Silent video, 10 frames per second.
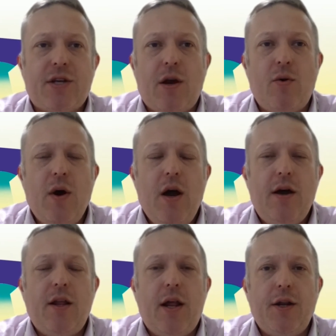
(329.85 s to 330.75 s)
so
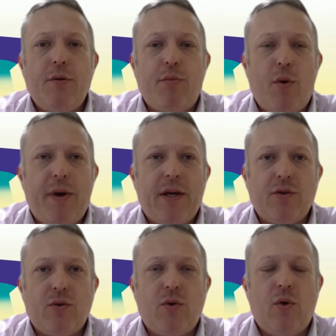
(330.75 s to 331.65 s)
the London bombings
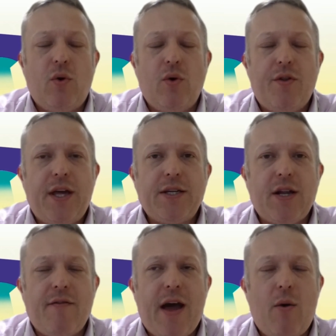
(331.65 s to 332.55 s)
or things
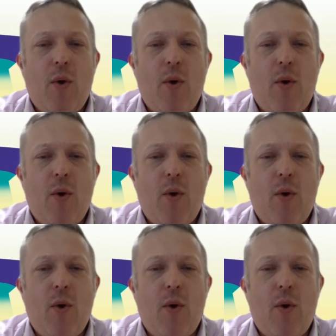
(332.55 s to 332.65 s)
like that,